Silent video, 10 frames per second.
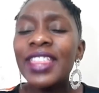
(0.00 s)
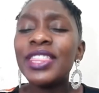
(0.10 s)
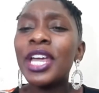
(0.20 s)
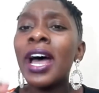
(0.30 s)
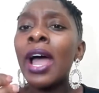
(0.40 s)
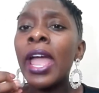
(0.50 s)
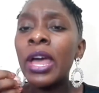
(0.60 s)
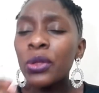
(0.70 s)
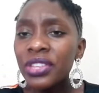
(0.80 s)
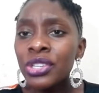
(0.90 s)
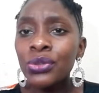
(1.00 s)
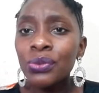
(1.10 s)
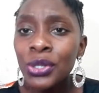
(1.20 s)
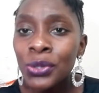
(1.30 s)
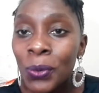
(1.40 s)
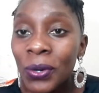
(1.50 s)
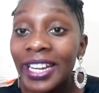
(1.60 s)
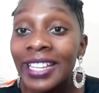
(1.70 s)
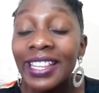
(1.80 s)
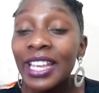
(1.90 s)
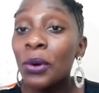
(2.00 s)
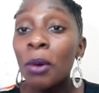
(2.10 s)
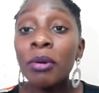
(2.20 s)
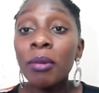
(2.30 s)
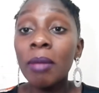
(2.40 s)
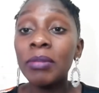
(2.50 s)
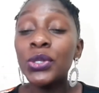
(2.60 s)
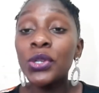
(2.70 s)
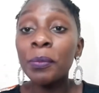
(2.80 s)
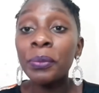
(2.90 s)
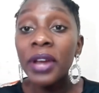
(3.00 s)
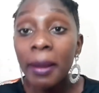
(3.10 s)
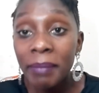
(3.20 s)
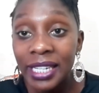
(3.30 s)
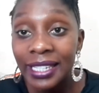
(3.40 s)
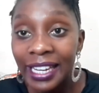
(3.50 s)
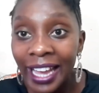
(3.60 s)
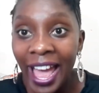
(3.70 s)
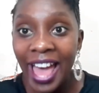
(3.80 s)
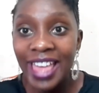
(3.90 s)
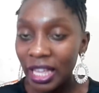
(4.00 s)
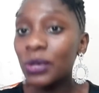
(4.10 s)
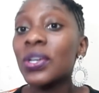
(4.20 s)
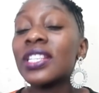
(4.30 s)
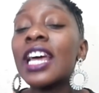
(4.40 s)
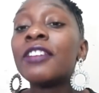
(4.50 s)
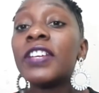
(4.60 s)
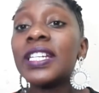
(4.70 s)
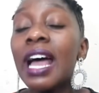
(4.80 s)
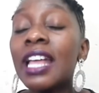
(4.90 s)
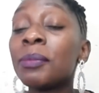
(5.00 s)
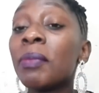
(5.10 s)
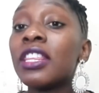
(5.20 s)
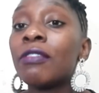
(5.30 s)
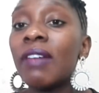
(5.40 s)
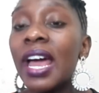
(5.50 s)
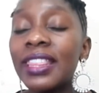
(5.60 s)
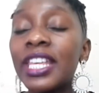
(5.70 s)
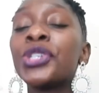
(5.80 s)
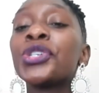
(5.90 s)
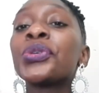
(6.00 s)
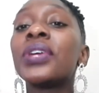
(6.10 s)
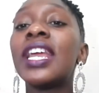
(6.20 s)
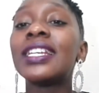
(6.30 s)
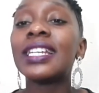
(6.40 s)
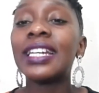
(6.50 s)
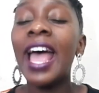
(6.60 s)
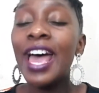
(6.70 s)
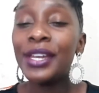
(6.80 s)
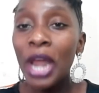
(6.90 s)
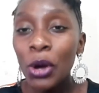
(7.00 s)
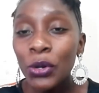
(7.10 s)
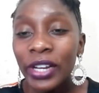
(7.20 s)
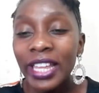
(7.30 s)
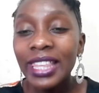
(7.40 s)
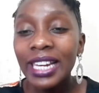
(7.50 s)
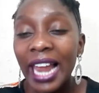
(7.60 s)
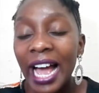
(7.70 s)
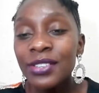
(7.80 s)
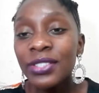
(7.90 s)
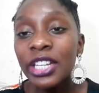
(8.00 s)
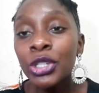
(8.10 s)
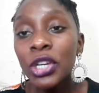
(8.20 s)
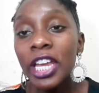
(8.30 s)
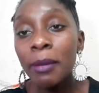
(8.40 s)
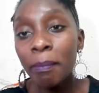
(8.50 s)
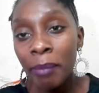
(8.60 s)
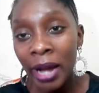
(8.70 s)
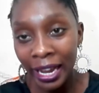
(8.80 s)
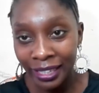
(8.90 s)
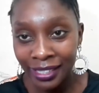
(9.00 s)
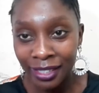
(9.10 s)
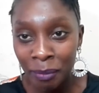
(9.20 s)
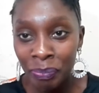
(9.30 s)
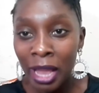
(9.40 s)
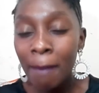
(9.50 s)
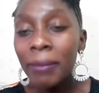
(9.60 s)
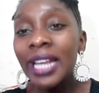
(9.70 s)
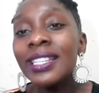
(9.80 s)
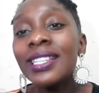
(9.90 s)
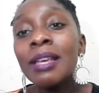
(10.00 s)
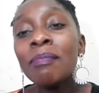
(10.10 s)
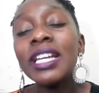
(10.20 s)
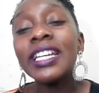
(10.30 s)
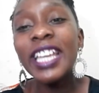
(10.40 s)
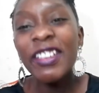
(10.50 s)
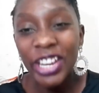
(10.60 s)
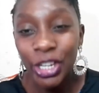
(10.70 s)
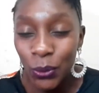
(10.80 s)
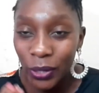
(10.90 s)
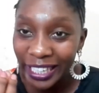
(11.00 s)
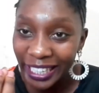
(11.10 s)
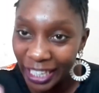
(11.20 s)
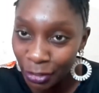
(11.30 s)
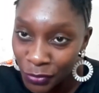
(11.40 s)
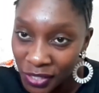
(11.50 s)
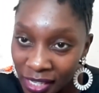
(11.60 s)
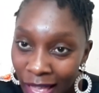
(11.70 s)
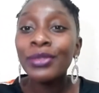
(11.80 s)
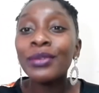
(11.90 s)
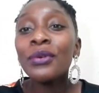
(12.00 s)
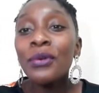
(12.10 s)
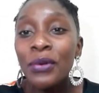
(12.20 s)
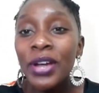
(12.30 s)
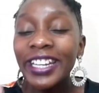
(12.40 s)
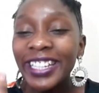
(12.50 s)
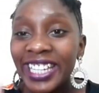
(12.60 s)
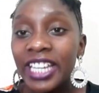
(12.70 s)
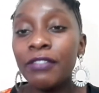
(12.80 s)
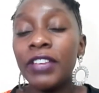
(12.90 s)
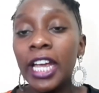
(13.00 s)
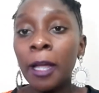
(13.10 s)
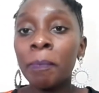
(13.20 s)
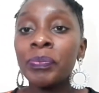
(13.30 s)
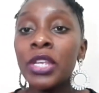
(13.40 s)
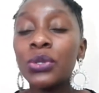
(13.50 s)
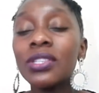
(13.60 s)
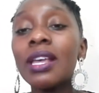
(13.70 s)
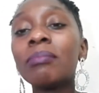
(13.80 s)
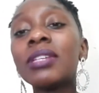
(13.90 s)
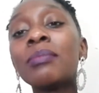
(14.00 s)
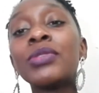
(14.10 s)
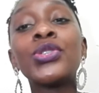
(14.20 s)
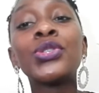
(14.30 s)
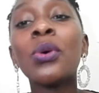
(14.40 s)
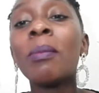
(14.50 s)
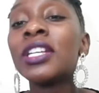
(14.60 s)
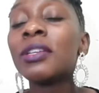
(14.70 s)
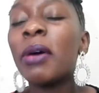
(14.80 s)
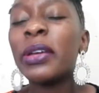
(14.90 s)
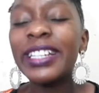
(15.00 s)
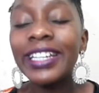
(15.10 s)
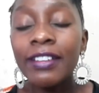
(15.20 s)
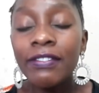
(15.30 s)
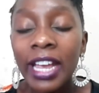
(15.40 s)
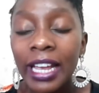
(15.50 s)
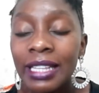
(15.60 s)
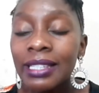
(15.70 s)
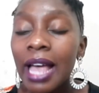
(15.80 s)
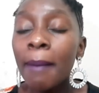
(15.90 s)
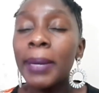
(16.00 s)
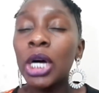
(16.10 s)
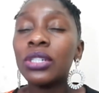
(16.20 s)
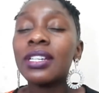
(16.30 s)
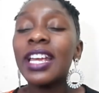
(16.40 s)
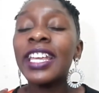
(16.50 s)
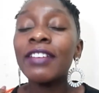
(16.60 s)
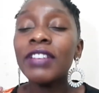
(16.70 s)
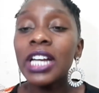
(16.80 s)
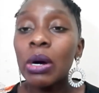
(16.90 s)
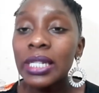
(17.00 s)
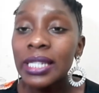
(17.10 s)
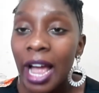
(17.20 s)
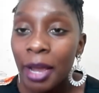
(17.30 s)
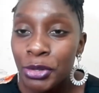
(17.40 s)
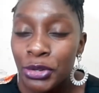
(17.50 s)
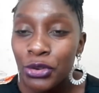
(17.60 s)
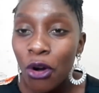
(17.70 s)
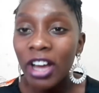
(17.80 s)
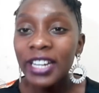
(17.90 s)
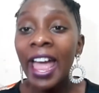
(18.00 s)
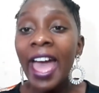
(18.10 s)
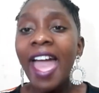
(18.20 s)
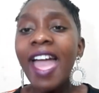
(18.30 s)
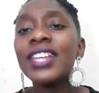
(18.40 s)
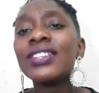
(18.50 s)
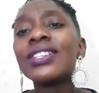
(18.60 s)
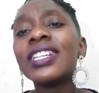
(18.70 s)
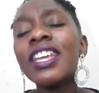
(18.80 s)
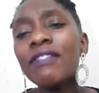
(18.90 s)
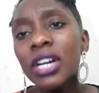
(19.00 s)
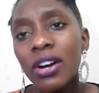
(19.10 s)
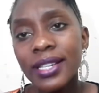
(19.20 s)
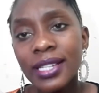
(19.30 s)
Their health is restored as they go probably to a prayer meeting that was advertised by the flyer that you created. Now look at the lives that you impact by simply giving your gift through giving. So sometimes it's so much about giving. It's about giving our time to God. And giving our